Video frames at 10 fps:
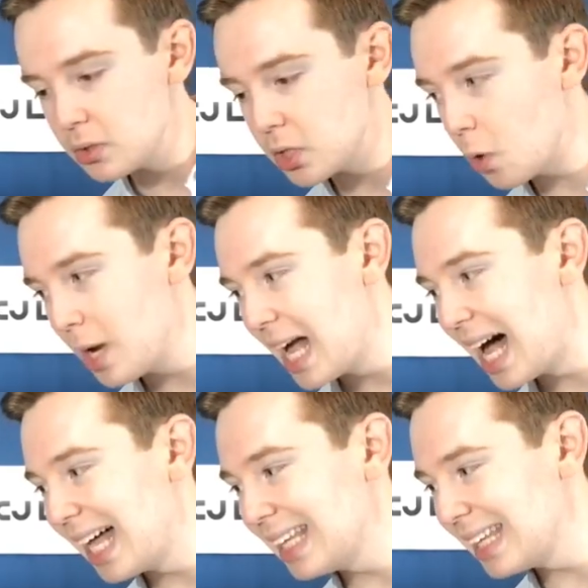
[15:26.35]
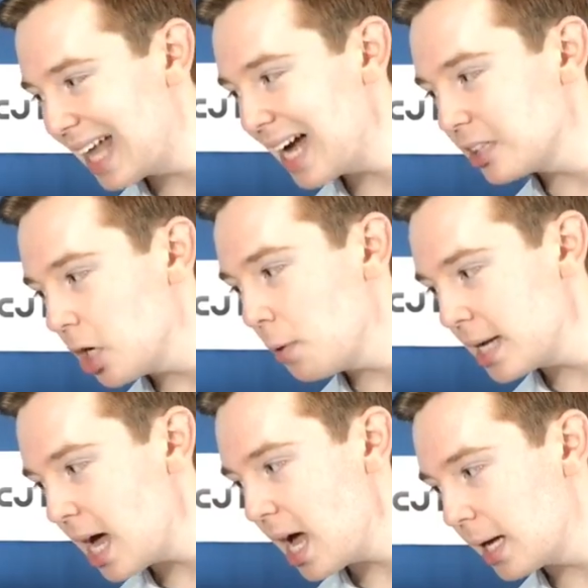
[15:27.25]
So, a lot
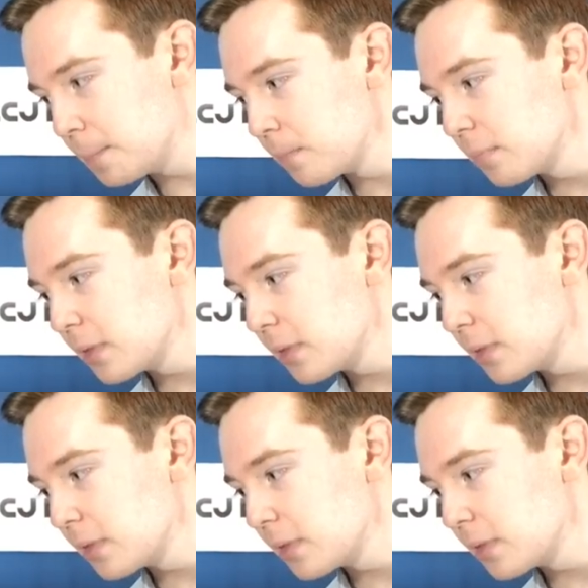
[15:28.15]
going on